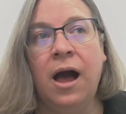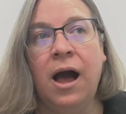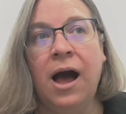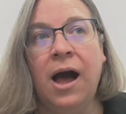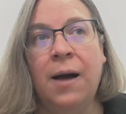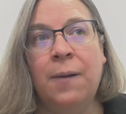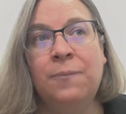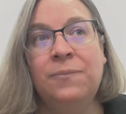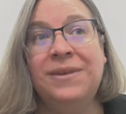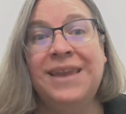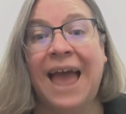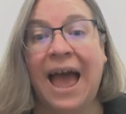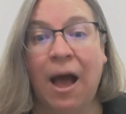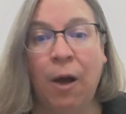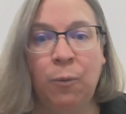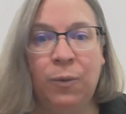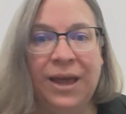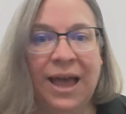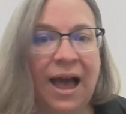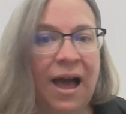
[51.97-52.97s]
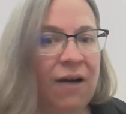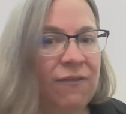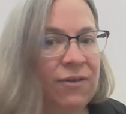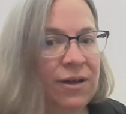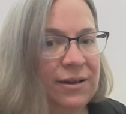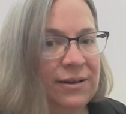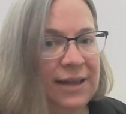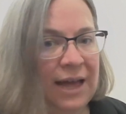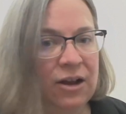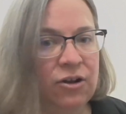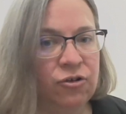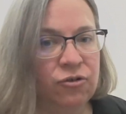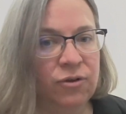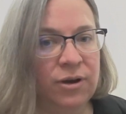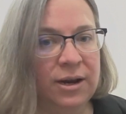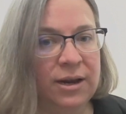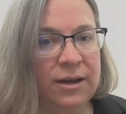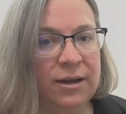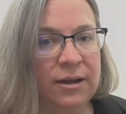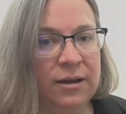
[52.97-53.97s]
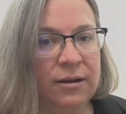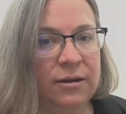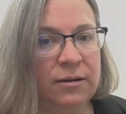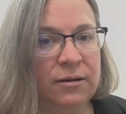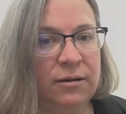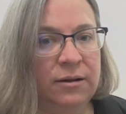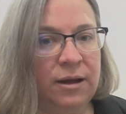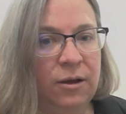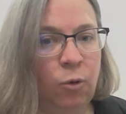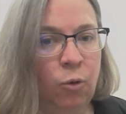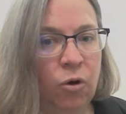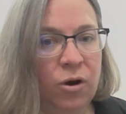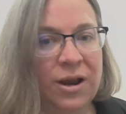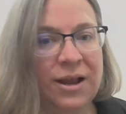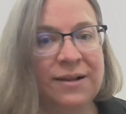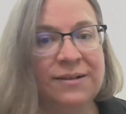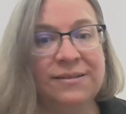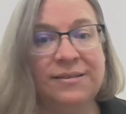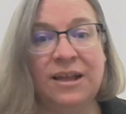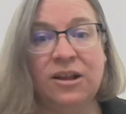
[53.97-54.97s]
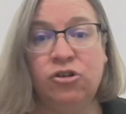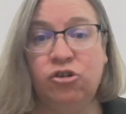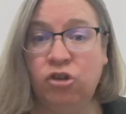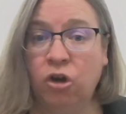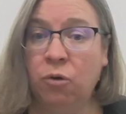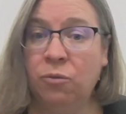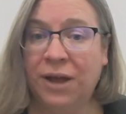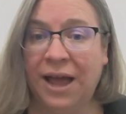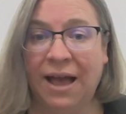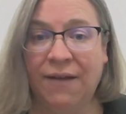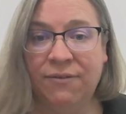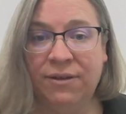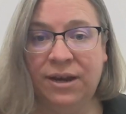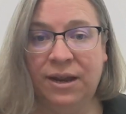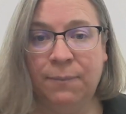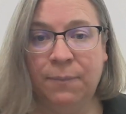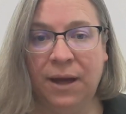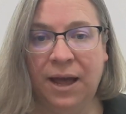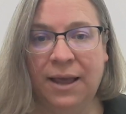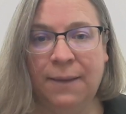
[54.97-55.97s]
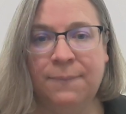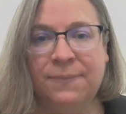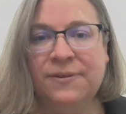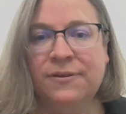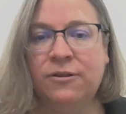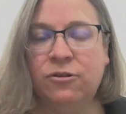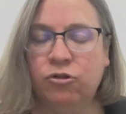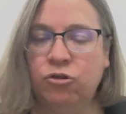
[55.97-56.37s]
Now we have electric organs that don't have any pipes.